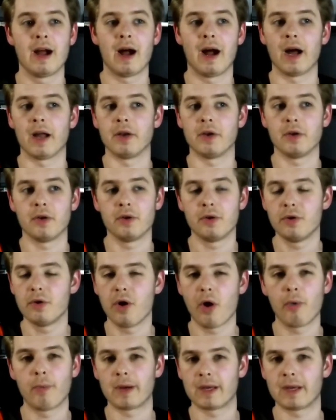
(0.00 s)

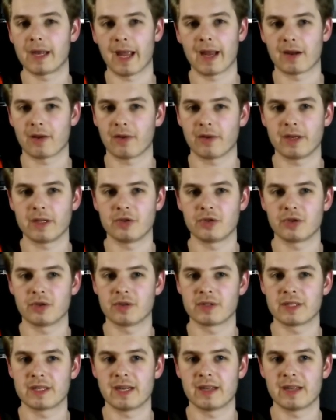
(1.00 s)
Nobody had a clean
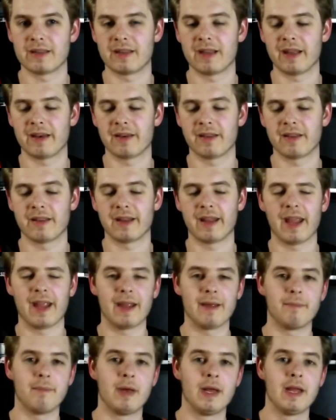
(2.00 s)
jersey at the end of the game.